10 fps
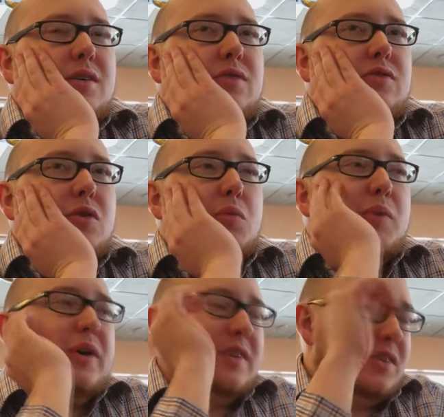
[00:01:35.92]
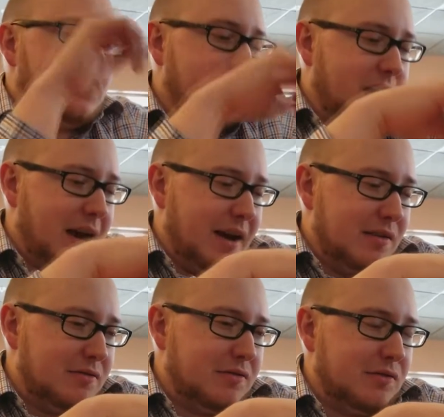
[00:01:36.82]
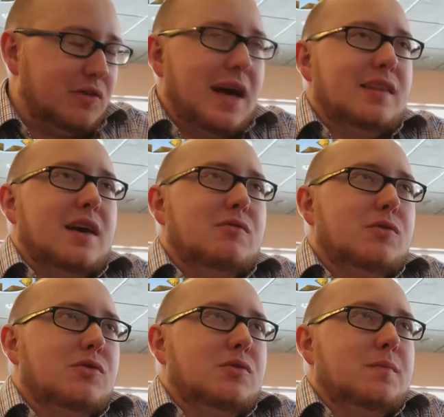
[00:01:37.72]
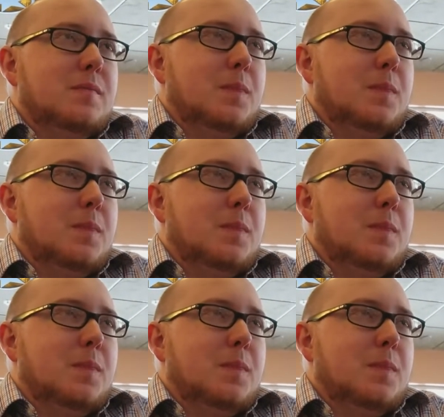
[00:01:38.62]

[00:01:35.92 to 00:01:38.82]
So buildings are going to have flat levels,